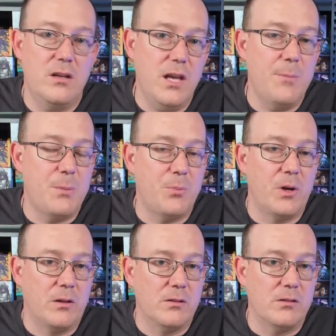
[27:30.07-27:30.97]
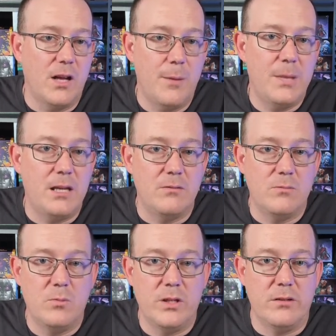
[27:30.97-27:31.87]
Can be pretty good. I mean,
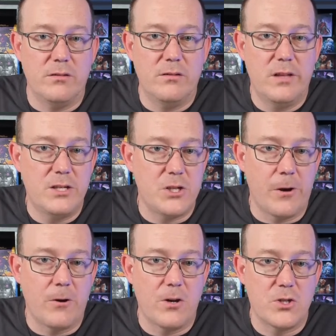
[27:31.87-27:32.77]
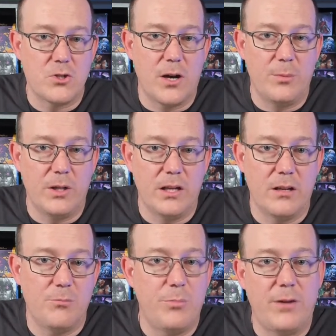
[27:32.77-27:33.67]
we're legendary creature tribal
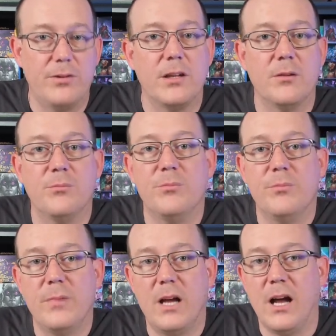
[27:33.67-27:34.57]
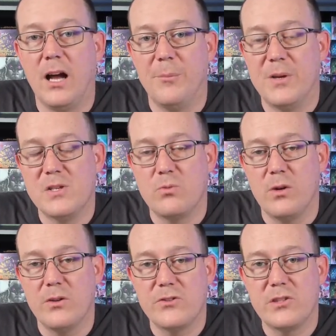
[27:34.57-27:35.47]
here, buffing them as
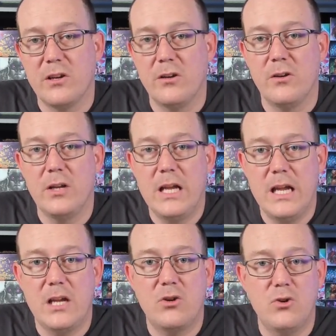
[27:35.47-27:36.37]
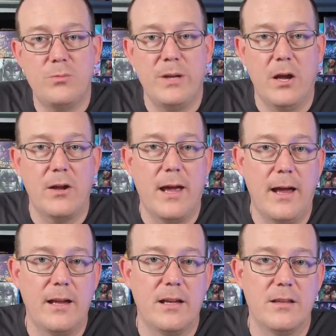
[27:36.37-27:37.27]
well, so it could be
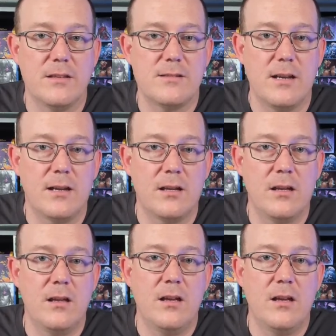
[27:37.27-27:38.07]
okay in this deck.